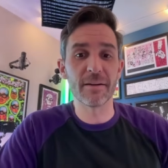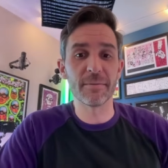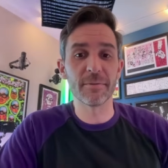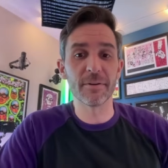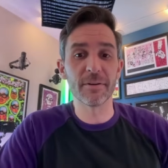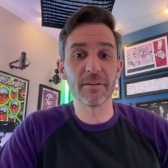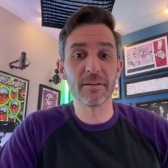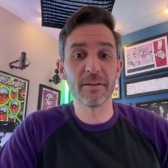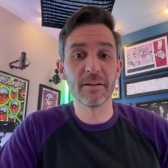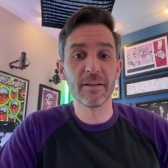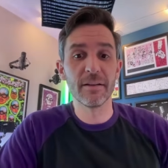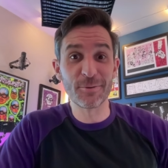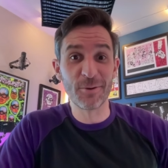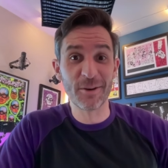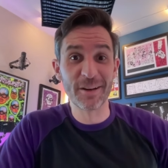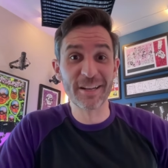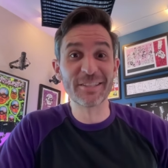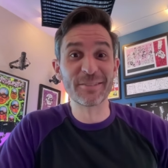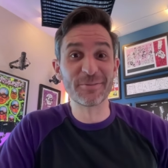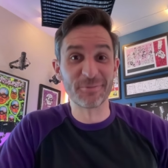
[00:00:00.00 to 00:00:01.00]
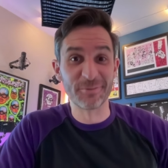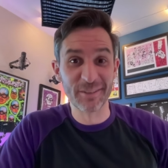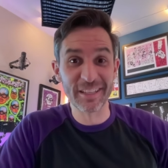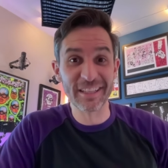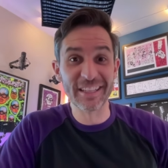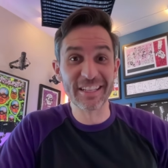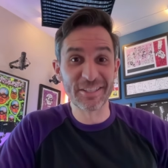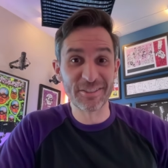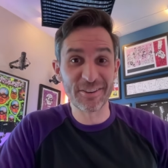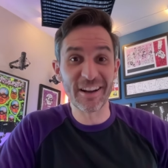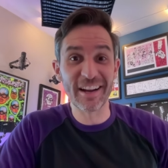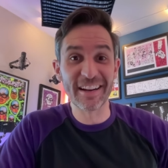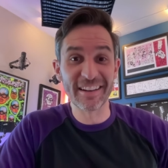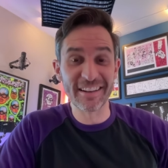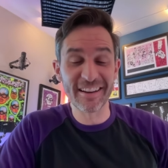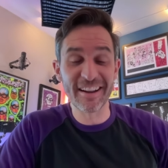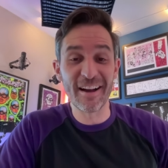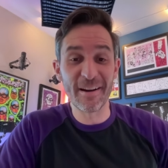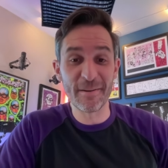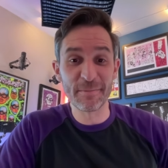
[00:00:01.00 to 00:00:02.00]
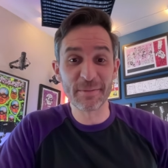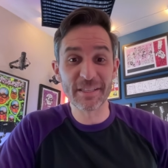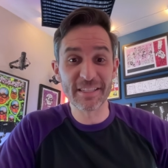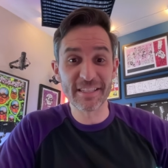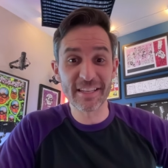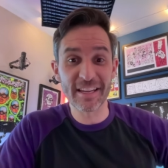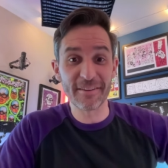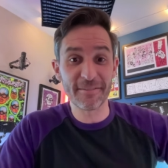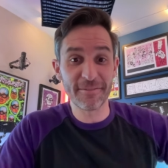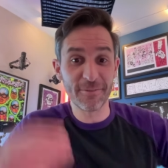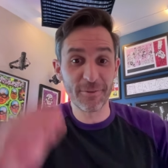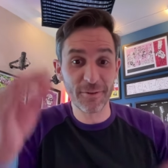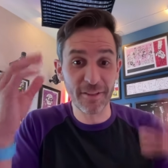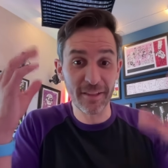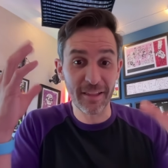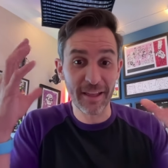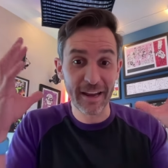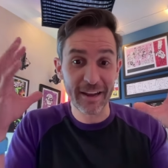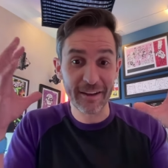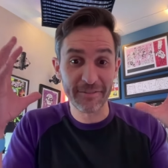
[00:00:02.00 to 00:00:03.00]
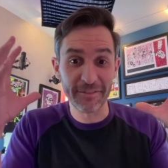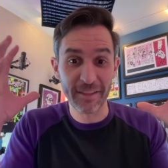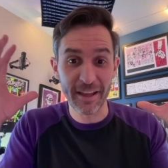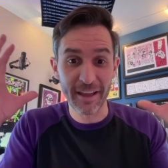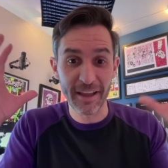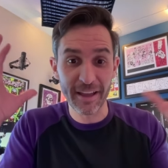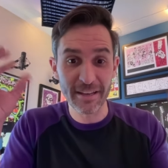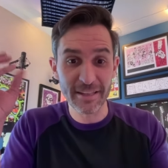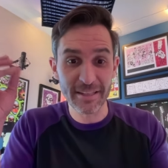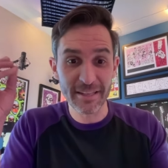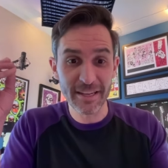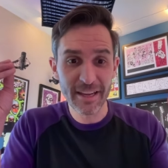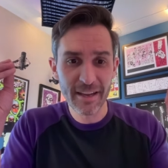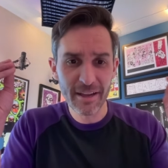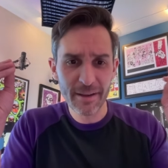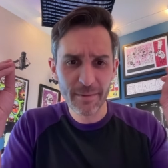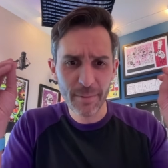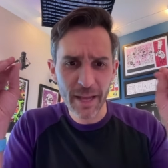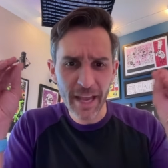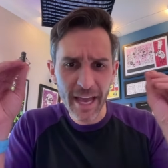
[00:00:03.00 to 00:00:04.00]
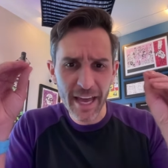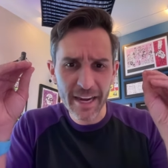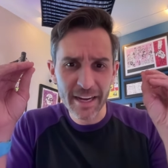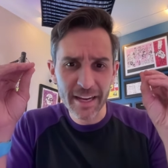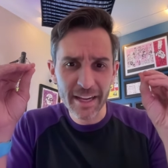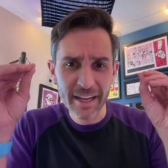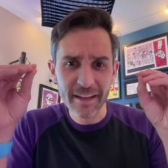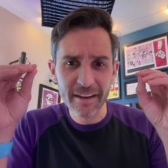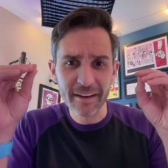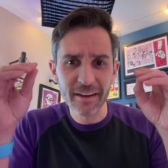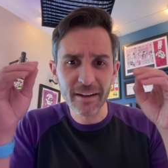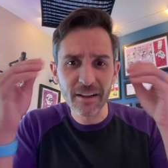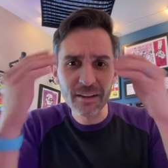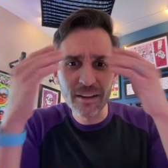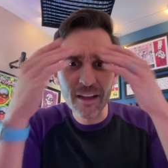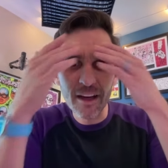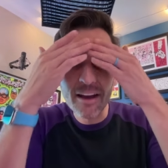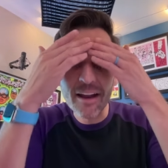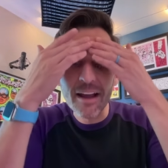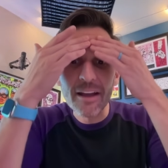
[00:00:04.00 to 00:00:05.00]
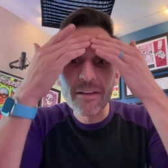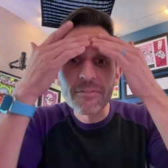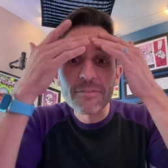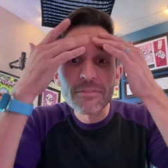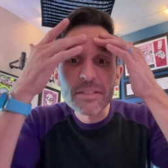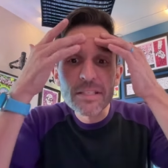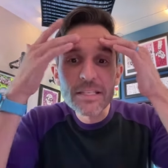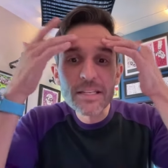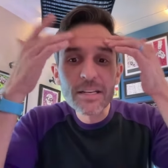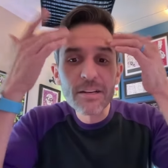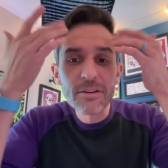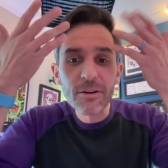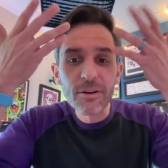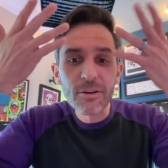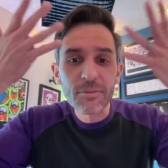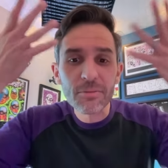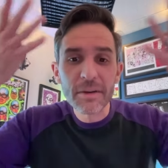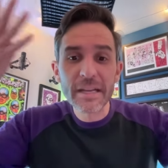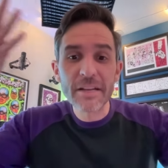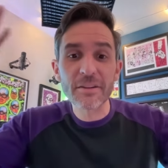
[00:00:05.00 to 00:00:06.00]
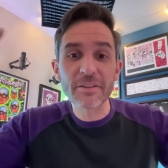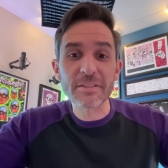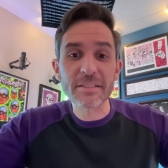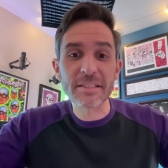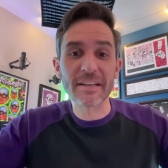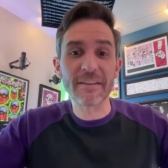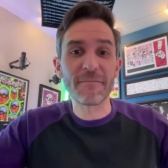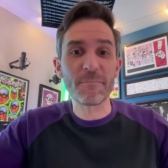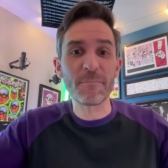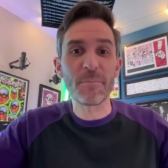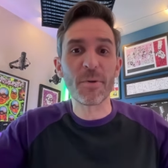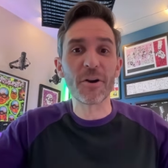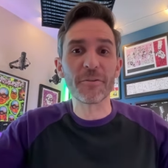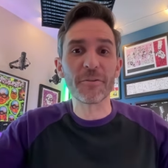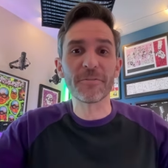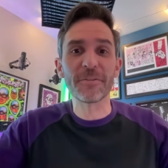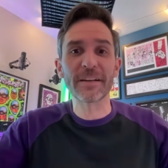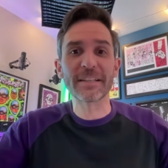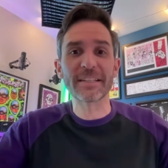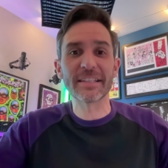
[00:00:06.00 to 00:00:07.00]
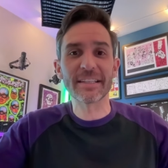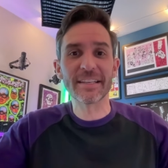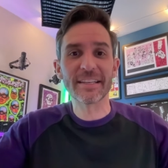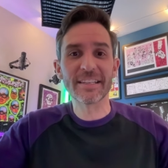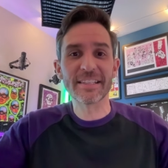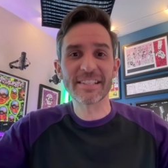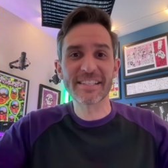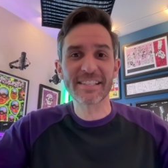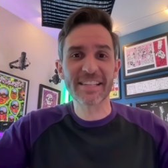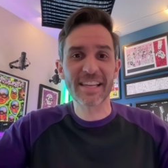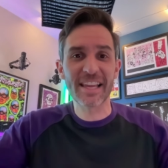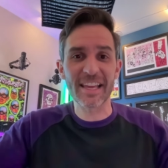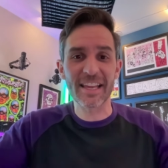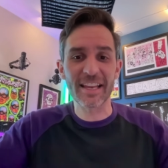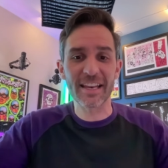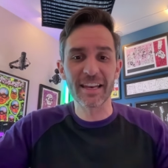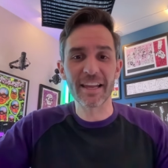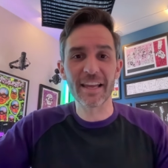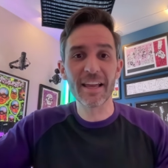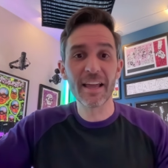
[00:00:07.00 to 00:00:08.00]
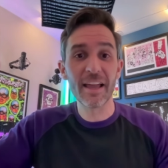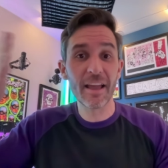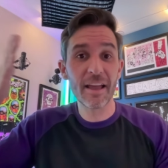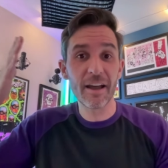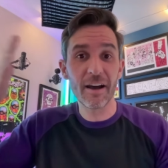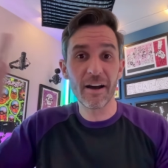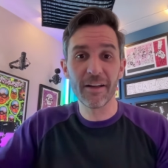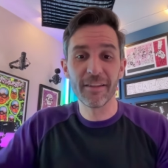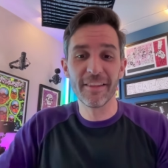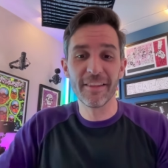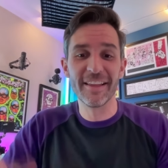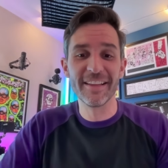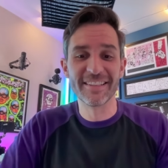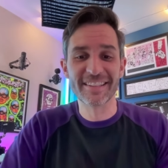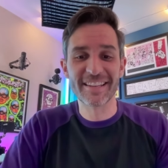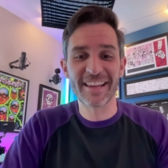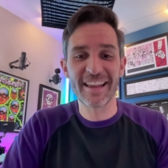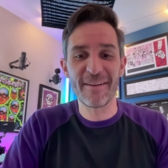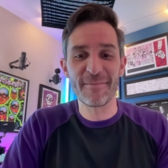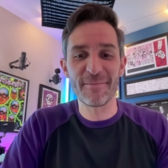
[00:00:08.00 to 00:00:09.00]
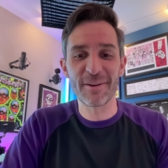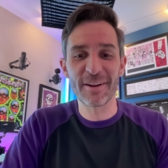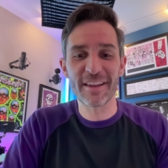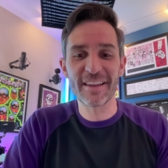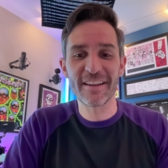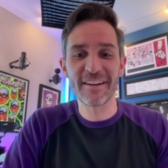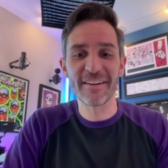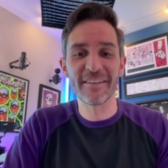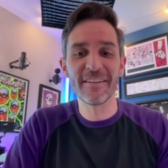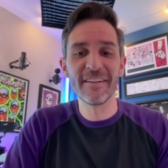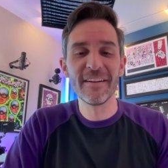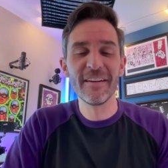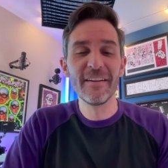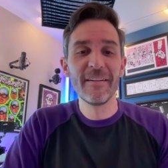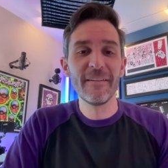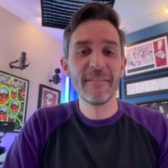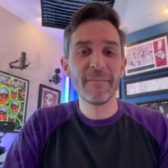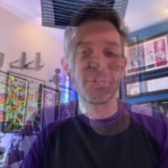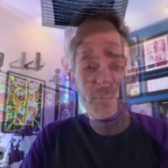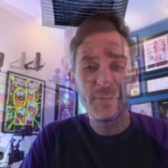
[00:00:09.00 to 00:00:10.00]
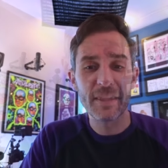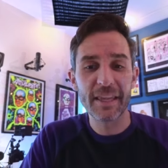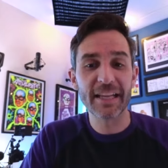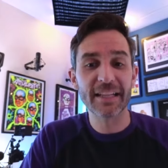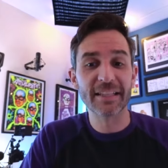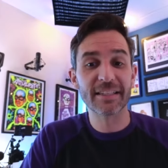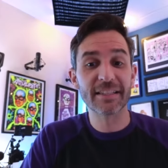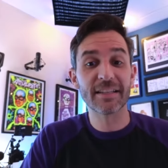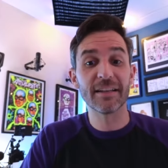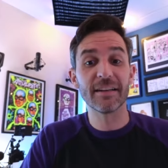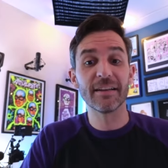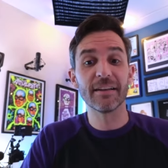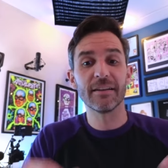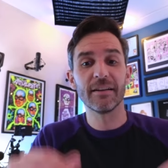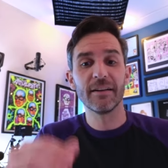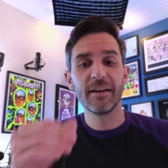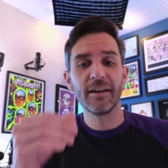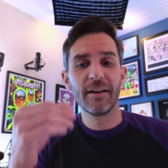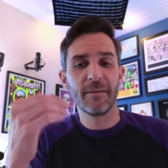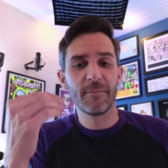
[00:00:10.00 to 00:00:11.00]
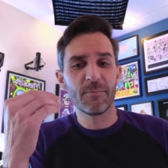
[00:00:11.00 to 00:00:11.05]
camera. This one is really trying to compensate for the lack of light by adding in a lot. I have zero wrinkles. I have perfect skin on this camera here. The Insta,